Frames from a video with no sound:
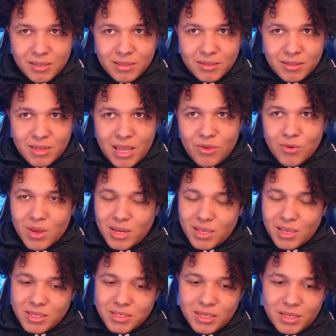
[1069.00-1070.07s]
like you can
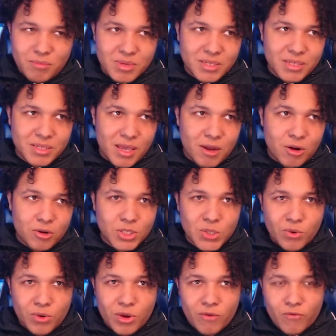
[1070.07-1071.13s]
easily mistake
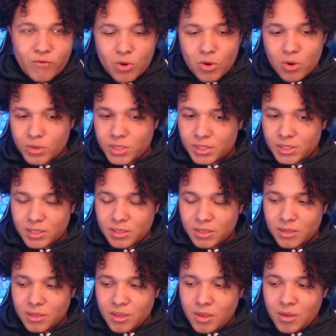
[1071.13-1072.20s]
Artoria for Okita,
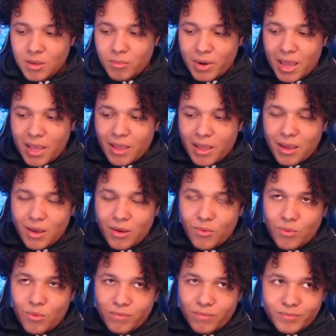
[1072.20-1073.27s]
but like
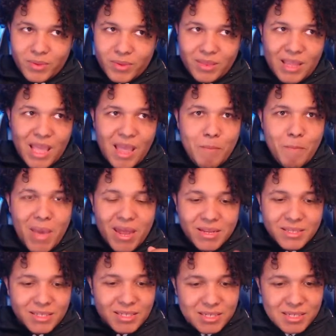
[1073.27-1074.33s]
they made
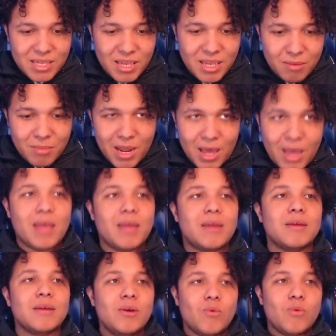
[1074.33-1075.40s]
it seem like
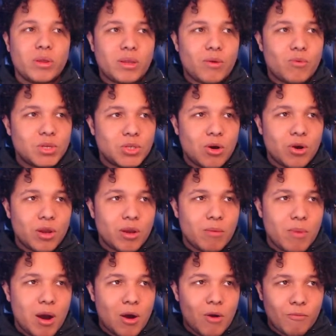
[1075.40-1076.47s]
when they were talking
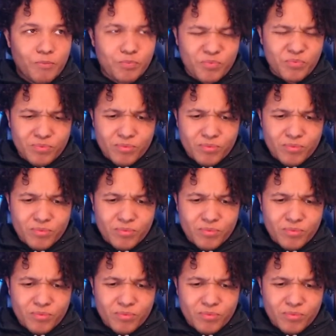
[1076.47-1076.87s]
about